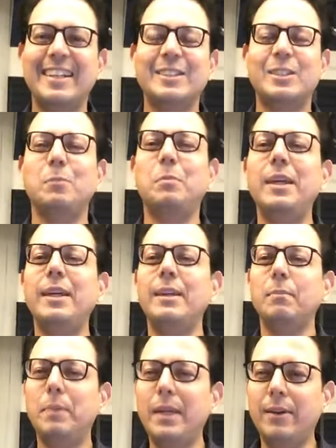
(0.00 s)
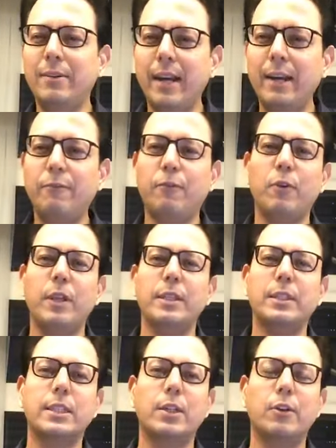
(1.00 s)
so be be grateful
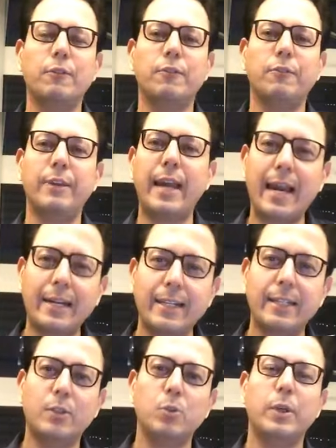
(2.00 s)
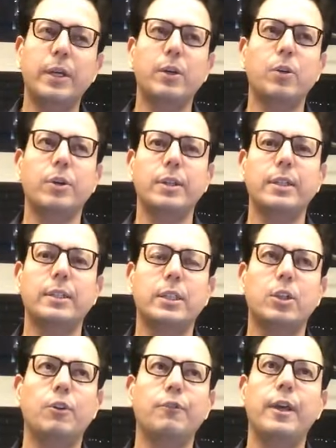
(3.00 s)
instead of reacting to it or
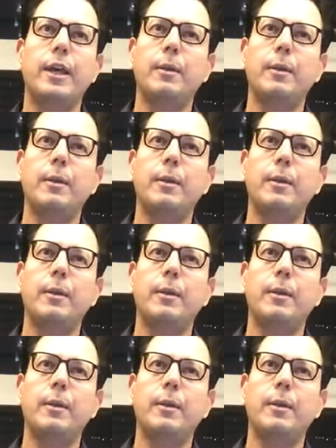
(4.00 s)
instead of